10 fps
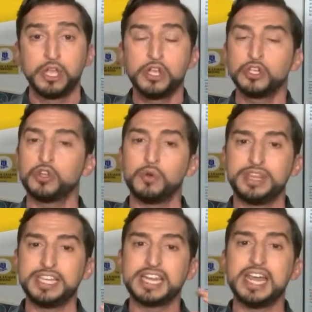So
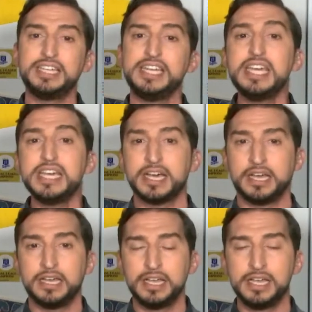this idea
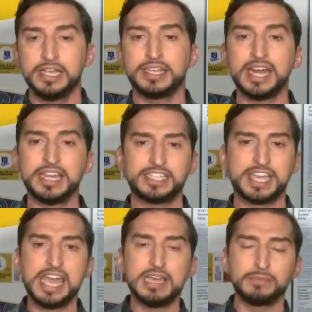that it's
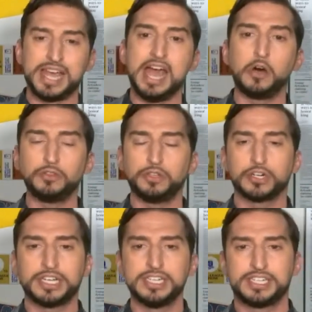Cam's health or
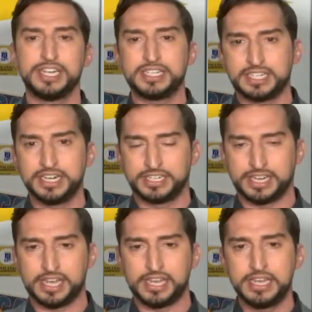
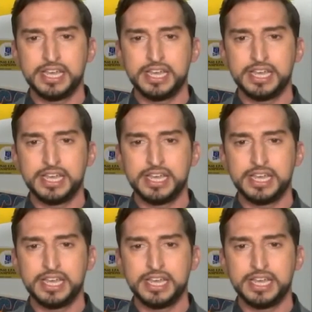consistency